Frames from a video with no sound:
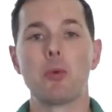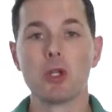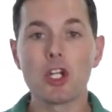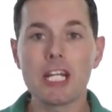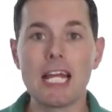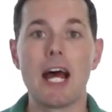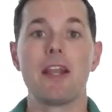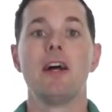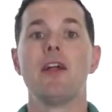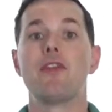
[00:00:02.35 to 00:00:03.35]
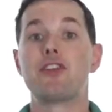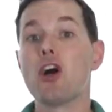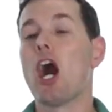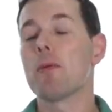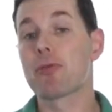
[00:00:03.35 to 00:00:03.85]
we're looking at the
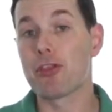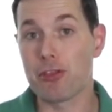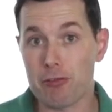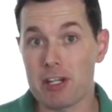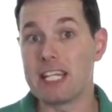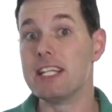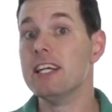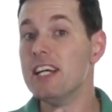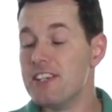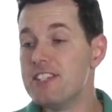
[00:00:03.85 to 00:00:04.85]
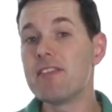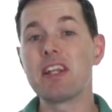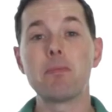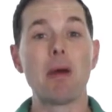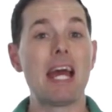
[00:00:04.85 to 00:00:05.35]
top three
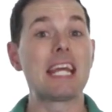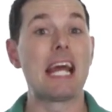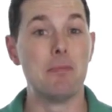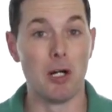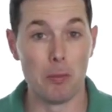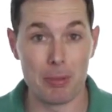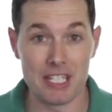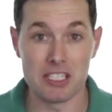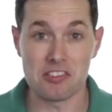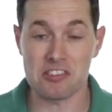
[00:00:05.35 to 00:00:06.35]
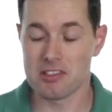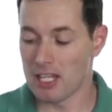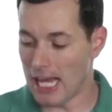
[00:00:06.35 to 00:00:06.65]
dividend paying MLPs.